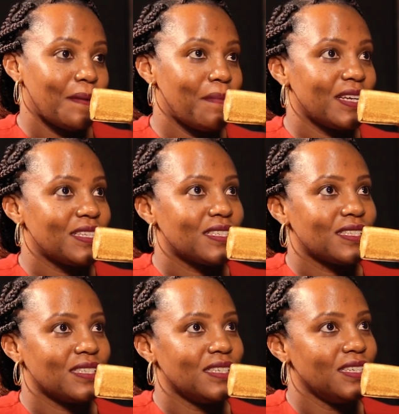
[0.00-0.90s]
But
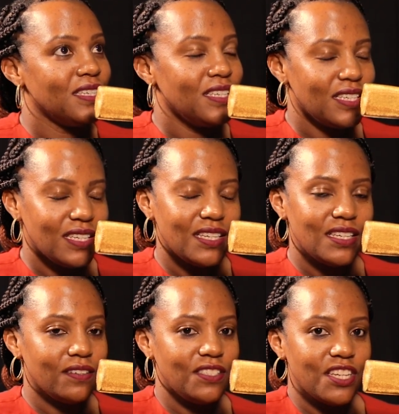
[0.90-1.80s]

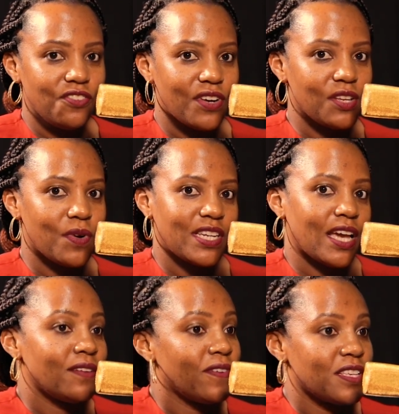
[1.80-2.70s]
generally, what
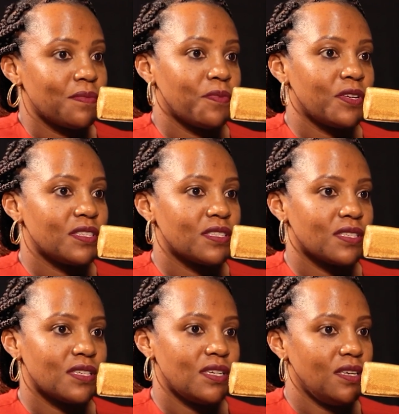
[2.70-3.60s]
I advise people is,
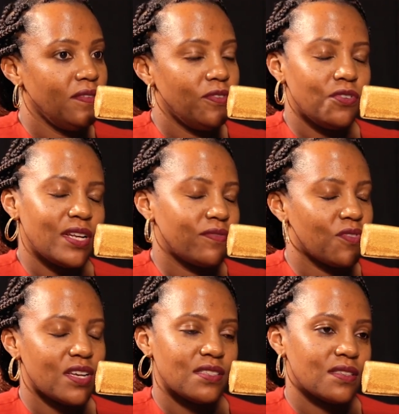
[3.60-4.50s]
if you don't have to
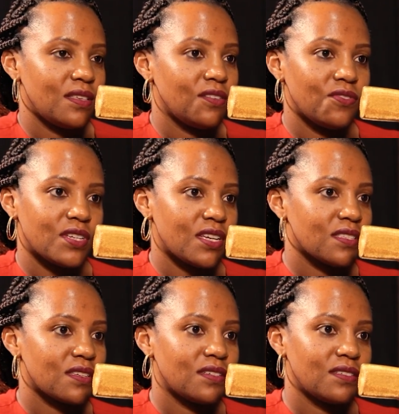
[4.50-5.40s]
ask, then don't ask.